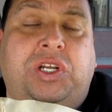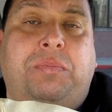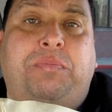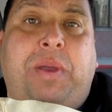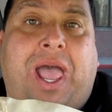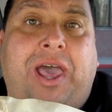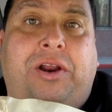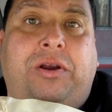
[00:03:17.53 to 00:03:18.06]
in a
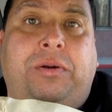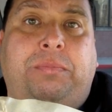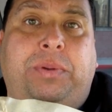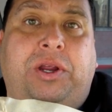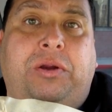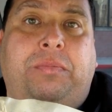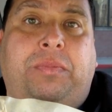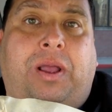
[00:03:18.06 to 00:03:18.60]
batter,
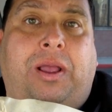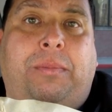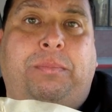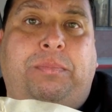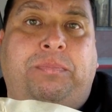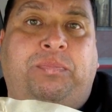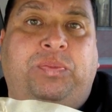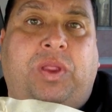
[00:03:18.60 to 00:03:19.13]
a
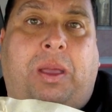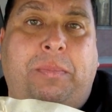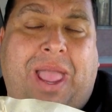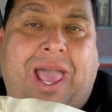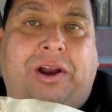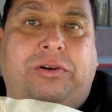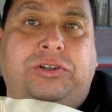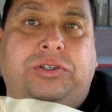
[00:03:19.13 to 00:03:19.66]

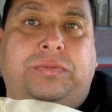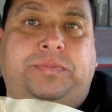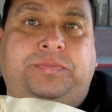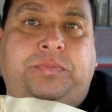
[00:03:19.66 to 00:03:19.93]
batter.